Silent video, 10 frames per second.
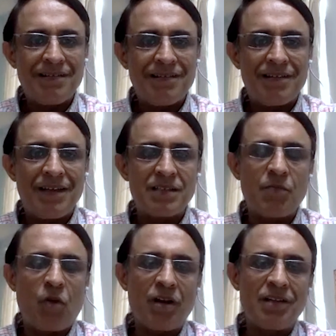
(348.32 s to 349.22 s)
is a
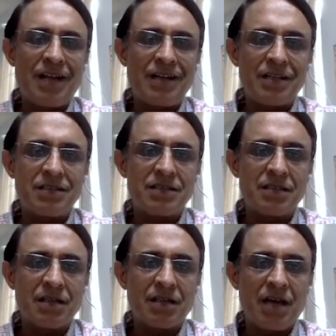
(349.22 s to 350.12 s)
model that is
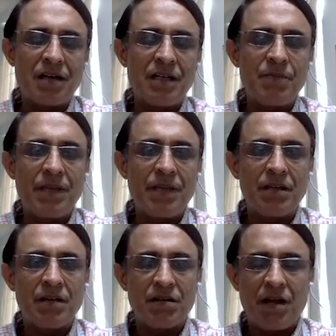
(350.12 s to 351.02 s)
currently being
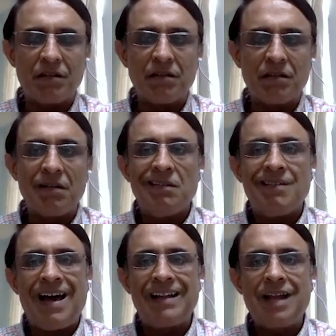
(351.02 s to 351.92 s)
run,
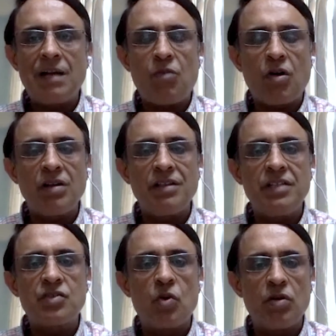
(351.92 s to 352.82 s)
and that model needs
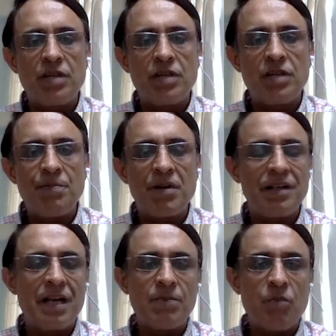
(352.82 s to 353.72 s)
to go deeper and
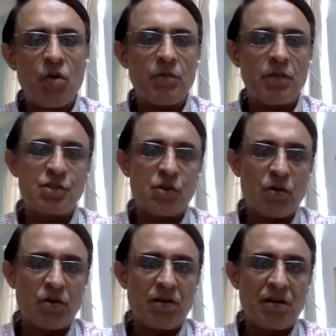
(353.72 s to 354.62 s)
get more mature.
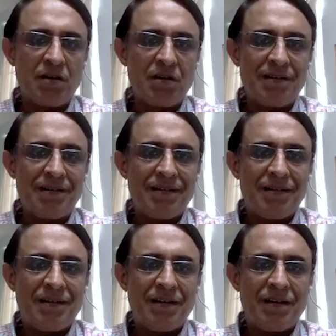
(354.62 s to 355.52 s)

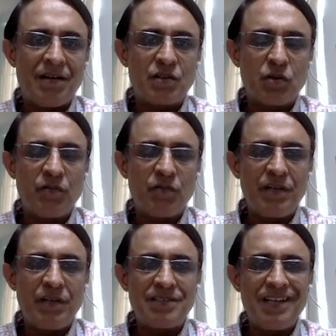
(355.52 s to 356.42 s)
So we
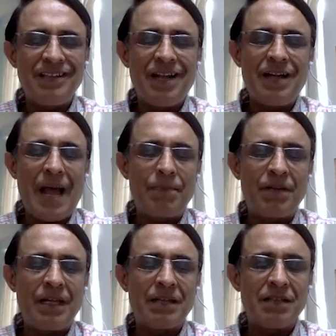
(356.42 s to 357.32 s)
see that happening
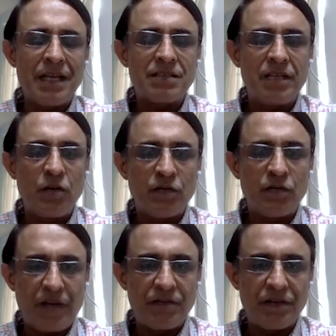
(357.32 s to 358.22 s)
in the next 3 to
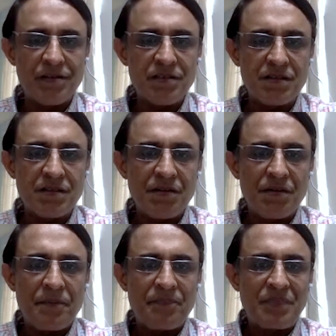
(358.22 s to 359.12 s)
5 years.
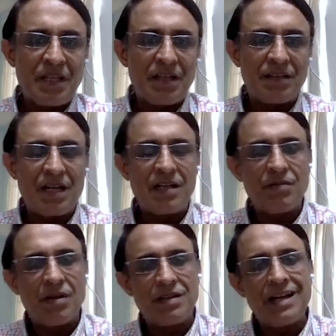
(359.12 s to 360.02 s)

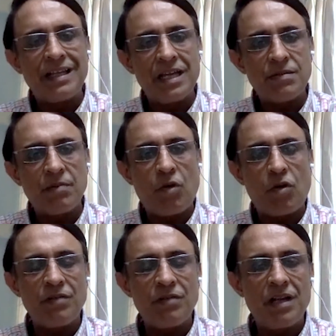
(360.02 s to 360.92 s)
That engagement model
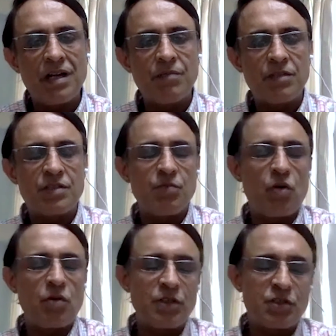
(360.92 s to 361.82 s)
will get much more
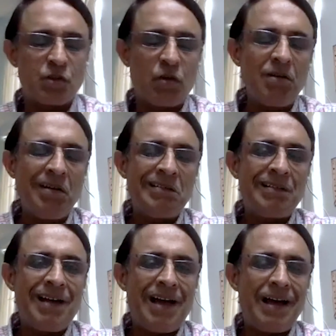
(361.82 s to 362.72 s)
mature,
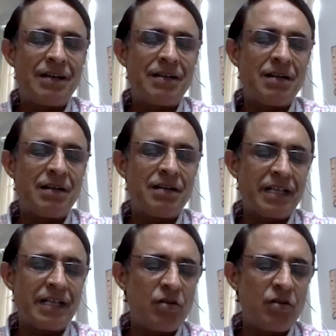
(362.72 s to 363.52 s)
and technology